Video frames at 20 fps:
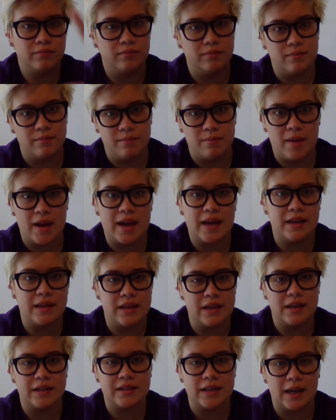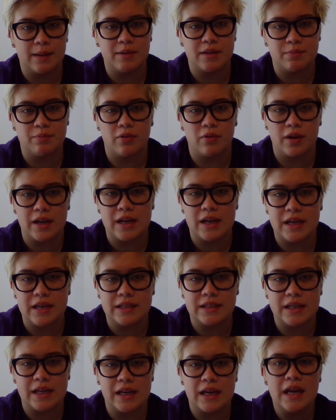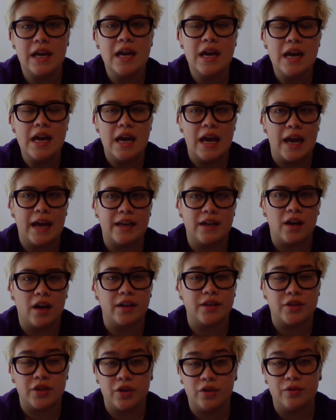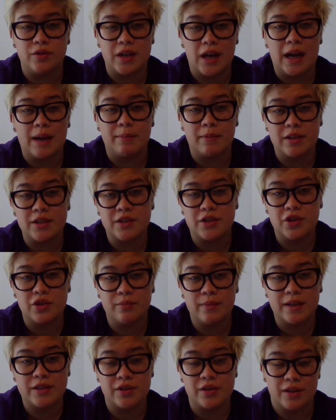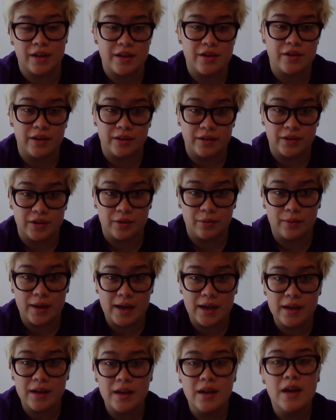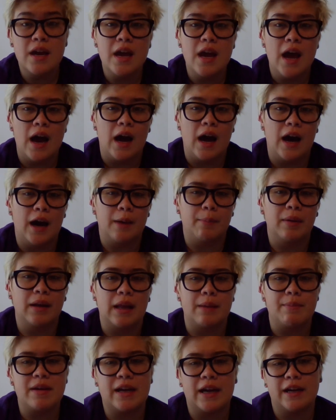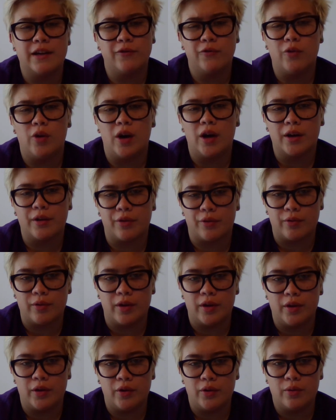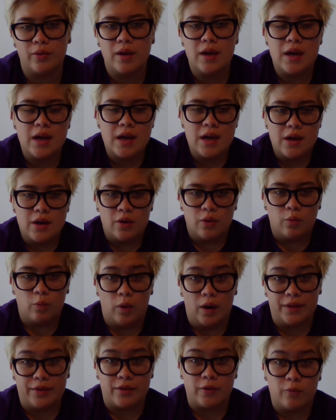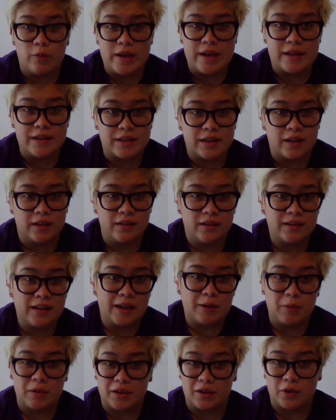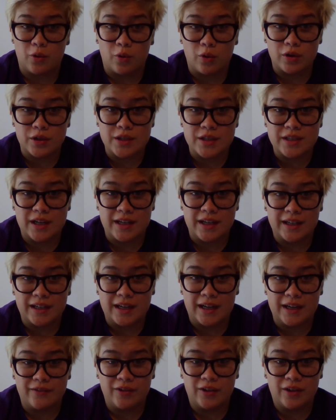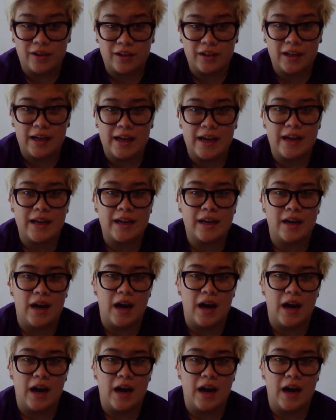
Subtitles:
made the assignments pretty easy and not too time consuming so that you can do that. But let me kind of walk through what the week is going to look like, what the course is going to kind of look like,